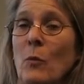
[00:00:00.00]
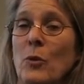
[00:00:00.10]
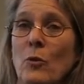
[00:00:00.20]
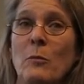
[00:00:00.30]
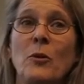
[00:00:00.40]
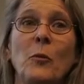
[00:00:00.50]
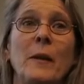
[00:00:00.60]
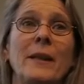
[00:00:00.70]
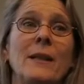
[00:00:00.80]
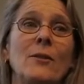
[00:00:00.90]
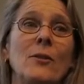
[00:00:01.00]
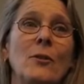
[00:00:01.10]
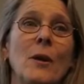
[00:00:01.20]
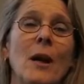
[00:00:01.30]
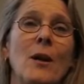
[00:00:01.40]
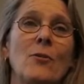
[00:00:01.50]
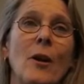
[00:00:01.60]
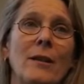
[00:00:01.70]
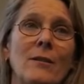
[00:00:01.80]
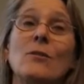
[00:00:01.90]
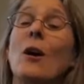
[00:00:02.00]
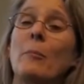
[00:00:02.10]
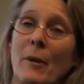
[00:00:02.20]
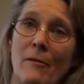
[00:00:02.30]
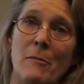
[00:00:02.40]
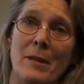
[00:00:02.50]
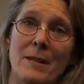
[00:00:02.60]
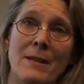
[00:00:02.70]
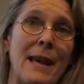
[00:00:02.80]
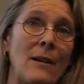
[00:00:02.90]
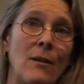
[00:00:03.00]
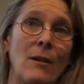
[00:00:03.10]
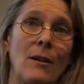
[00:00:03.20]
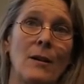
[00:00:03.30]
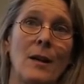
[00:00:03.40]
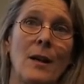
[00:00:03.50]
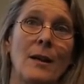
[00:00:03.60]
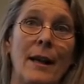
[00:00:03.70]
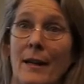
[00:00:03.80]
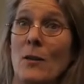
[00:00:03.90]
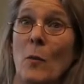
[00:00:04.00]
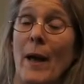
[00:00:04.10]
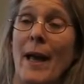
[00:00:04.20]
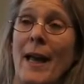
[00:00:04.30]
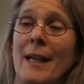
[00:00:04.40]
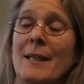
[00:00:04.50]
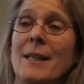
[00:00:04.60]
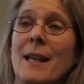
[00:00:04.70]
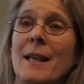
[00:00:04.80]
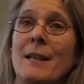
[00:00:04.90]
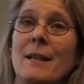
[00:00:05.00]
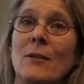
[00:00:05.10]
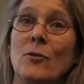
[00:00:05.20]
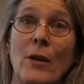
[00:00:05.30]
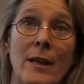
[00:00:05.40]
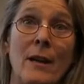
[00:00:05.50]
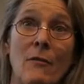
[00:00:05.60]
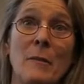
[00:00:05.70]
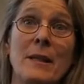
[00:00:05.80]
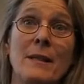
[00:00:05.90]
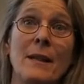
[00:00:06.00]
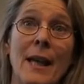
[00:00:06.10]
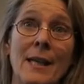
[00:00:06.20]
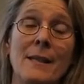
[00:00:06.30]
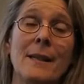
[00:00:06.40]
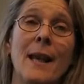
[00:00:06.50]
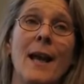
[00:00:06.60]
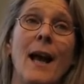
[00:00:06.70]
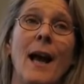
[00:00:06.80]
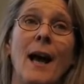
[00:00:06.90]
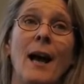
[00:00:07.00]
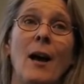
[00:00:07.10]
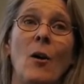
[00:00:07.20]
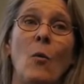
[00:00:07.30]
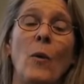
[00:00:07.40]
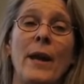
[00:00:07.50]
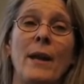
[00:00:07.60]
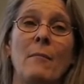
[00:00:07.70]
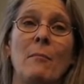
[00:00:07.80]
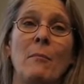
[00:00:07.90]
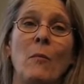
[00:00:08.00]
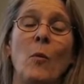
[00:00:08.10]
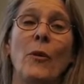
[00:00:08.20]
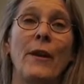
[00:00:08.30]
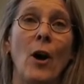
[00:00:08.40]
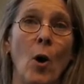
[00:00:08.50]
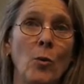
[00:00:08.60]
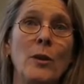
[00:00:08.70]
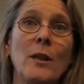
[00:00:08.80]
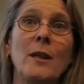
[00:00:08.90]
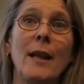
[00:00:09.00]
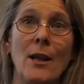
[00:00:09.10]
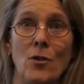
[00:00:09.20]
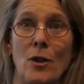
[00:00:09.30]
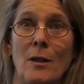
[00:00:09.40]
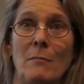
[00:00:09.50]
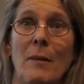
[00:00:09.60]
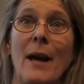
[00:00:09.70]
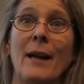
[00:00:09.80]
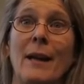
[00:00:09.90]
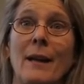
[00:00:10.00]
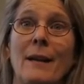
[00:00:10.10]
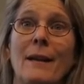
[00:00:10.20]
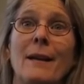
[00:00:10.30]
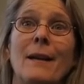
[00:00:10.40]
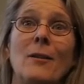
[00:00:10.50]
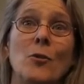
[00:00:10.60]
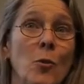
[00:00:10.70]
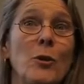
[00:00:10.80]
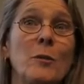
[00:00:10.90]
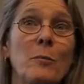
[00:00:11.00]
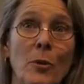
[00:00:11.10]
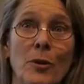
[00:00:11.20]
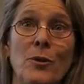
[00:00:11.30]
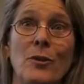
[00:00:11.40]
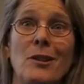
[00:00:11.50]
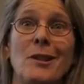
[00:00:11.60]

renewables. We need to try to stop governments that are getting in the way. And I'd say in the Australian government case, we were the only nation backing George Bush